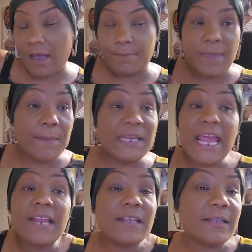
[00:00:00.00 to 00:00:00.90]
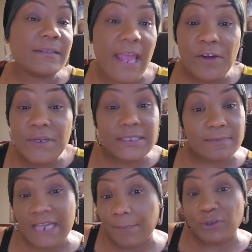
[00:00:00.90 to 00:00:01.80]
maybe they're in
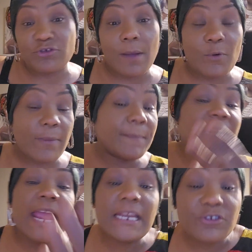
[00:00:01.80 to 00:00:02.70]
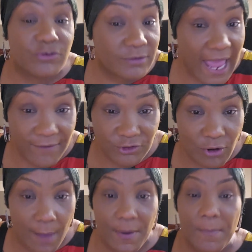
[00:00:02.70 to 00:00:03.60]
some type of trouble. Maybe they have trauma.